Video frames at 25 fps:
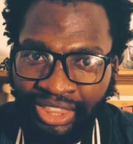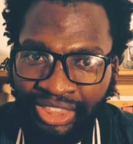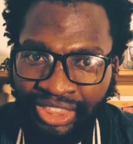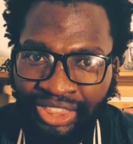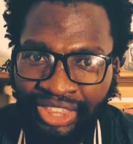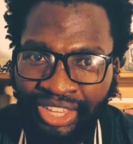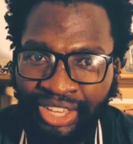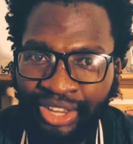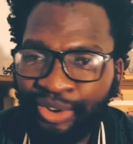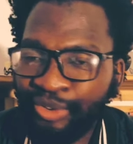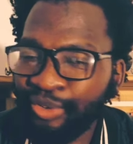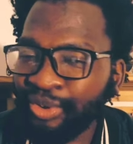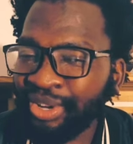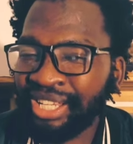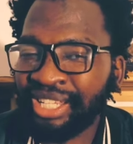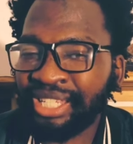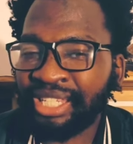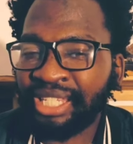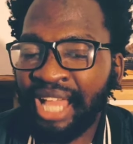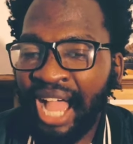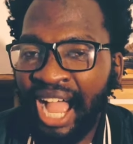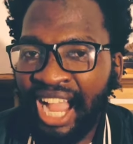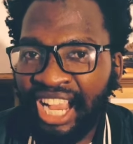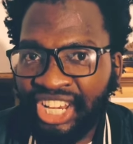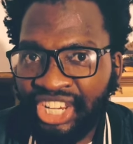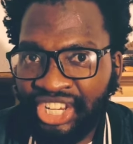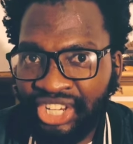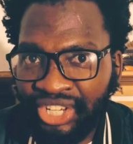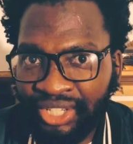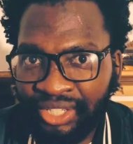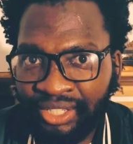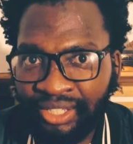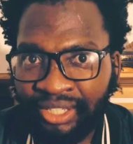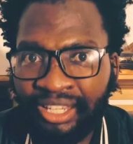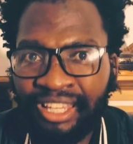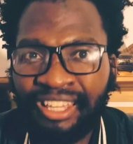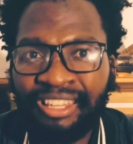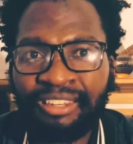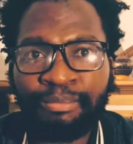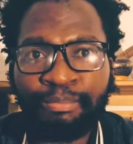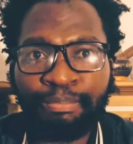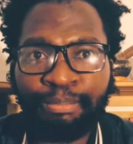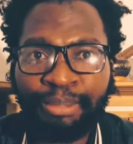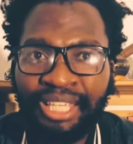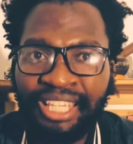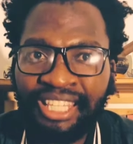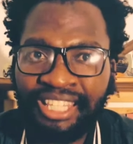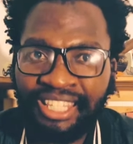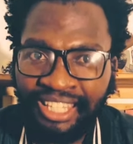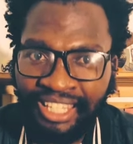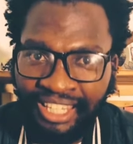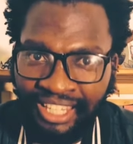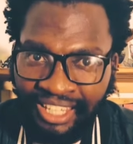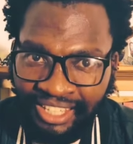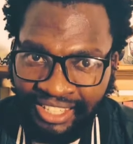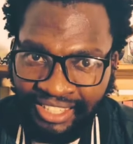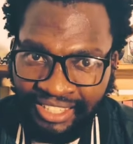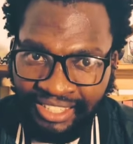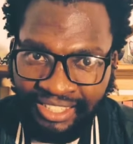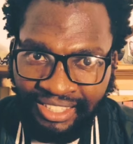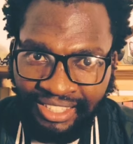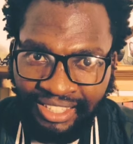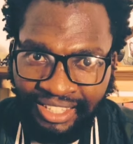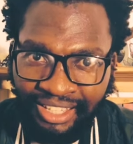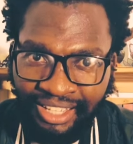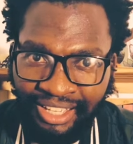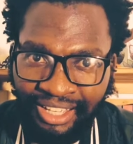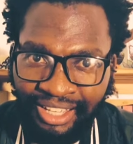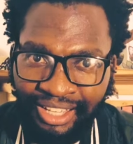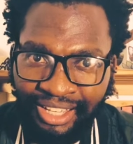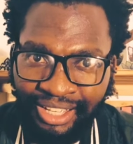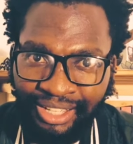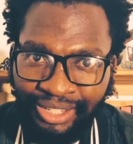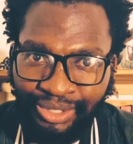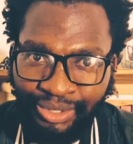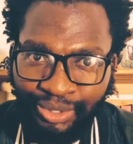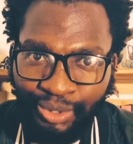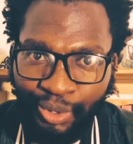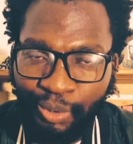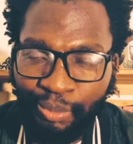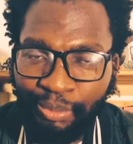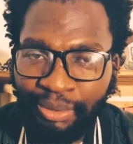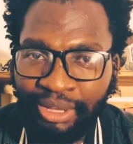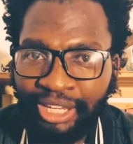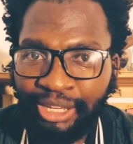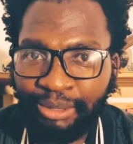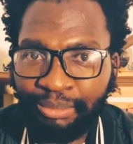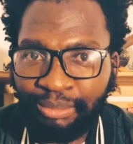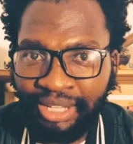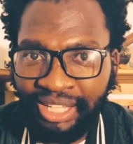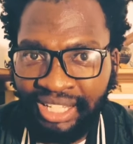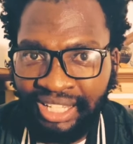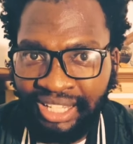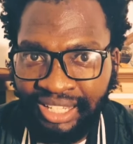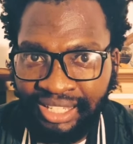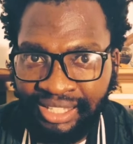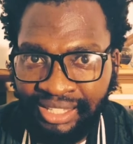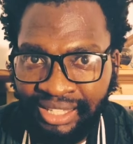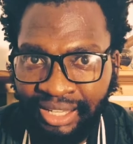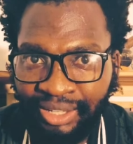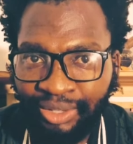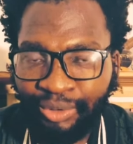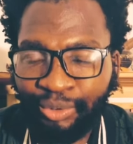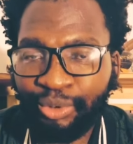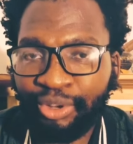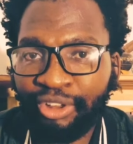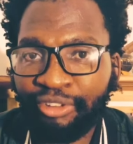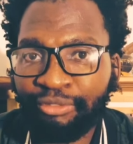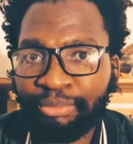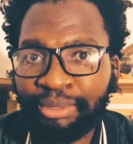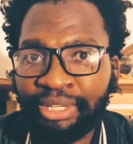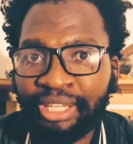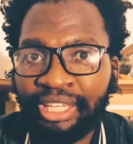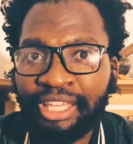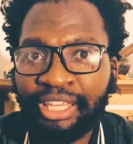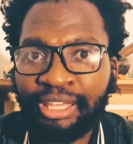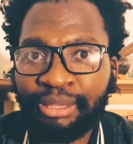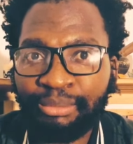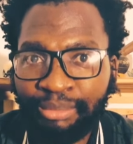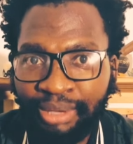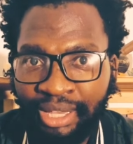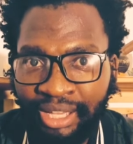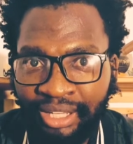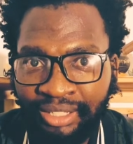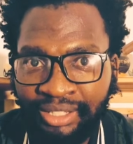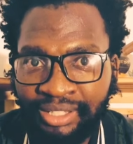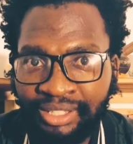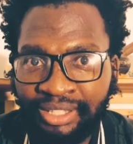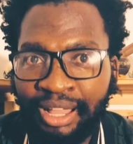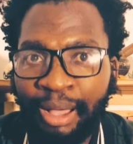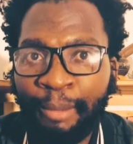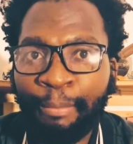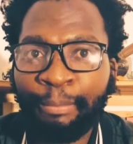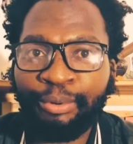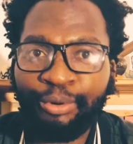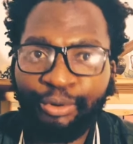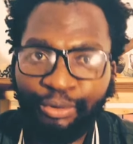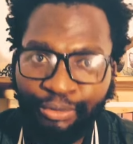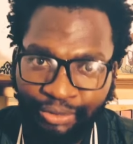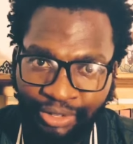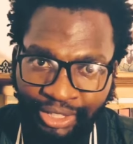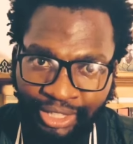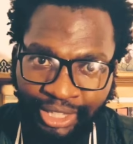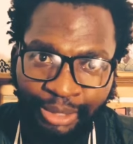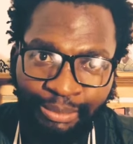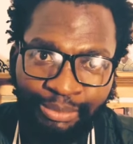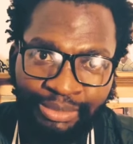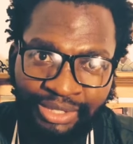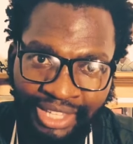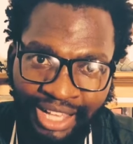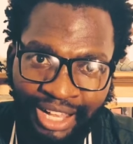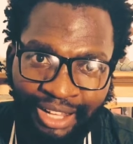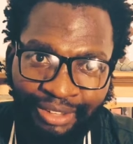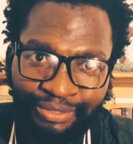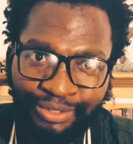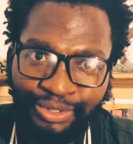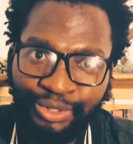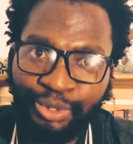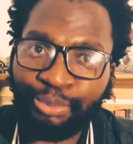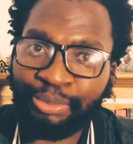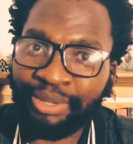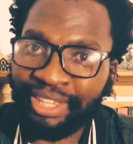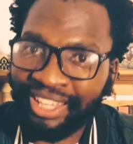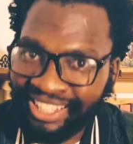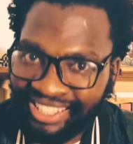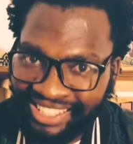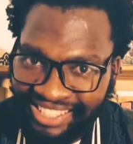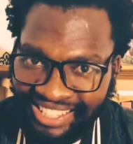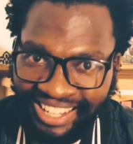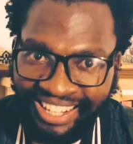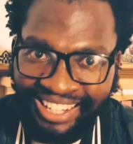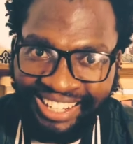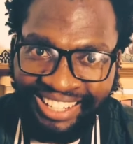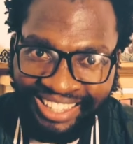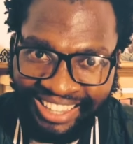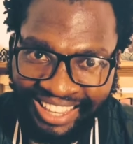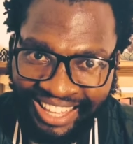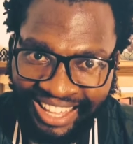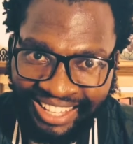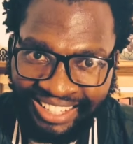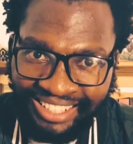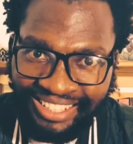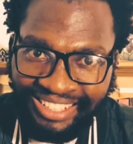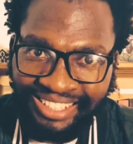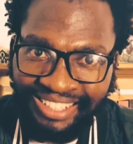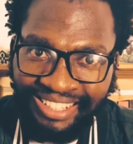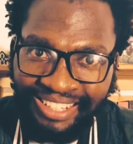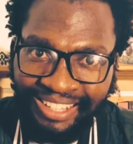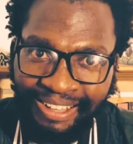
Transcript: the reduction in busyness so many meetings that could have been emails are proving themselves to be exactly that.